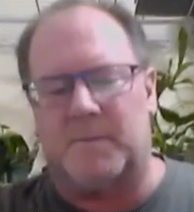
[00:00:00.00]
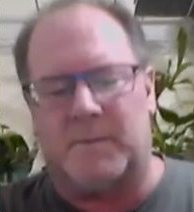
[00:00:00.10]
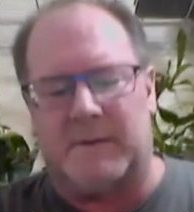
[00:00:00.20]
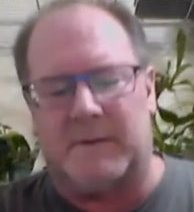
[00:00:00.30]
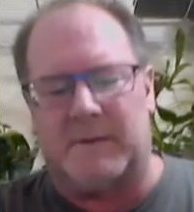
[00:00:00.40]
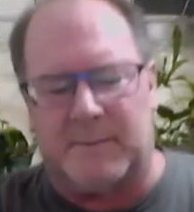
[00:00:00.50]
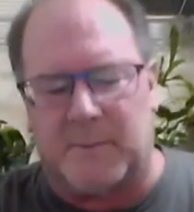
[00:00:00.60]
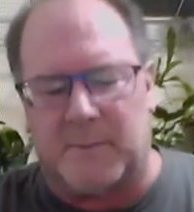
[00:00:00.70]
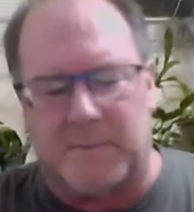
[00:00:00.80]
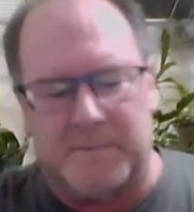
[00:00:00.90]
really
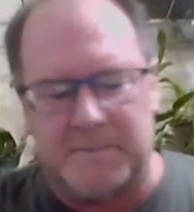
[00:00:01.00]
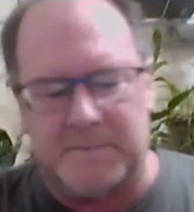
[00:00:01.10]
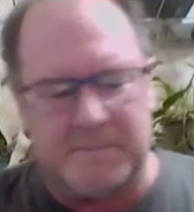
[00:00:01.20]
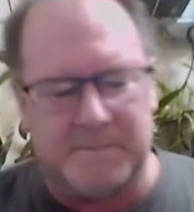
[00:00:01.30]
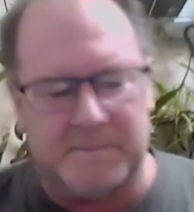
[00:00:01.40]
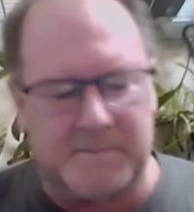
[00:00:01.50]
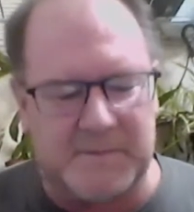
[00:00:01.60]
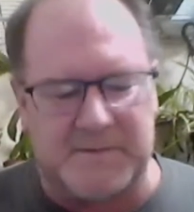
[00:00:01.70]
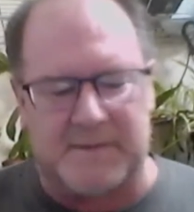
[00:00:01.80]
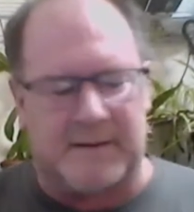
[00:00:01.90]
simple
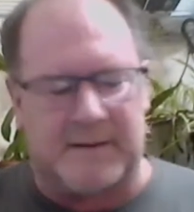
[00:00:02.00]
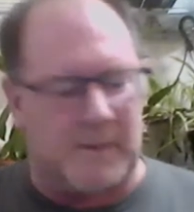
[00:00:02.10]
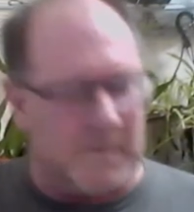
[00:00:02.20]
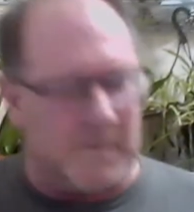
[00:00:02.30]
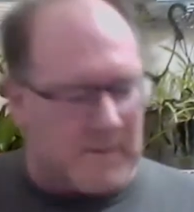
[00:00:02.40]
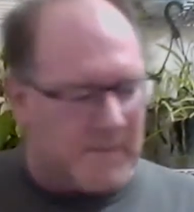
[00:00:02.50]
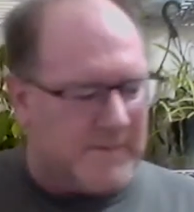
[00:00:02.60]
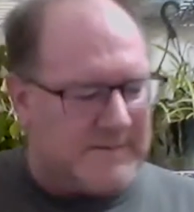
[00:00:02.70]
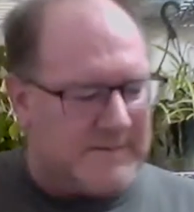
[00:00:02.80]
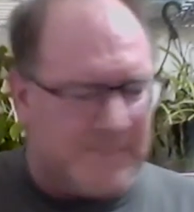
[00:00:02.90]
shit like
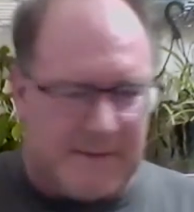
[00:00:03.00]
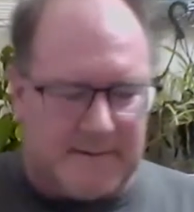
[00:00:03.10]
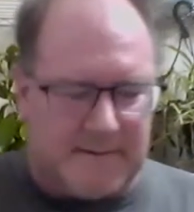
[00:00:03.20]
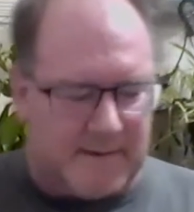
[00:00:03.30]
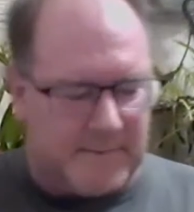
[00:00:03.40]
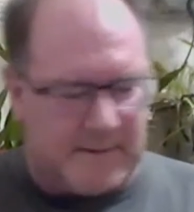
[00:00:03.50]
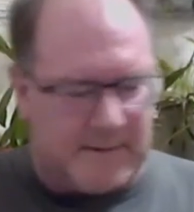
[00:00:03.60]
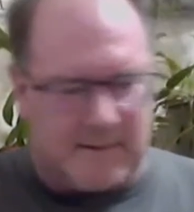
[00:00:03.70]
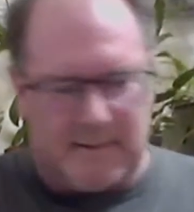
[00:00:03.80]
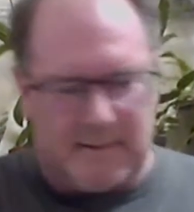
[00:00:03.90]
COVID is a pandemic.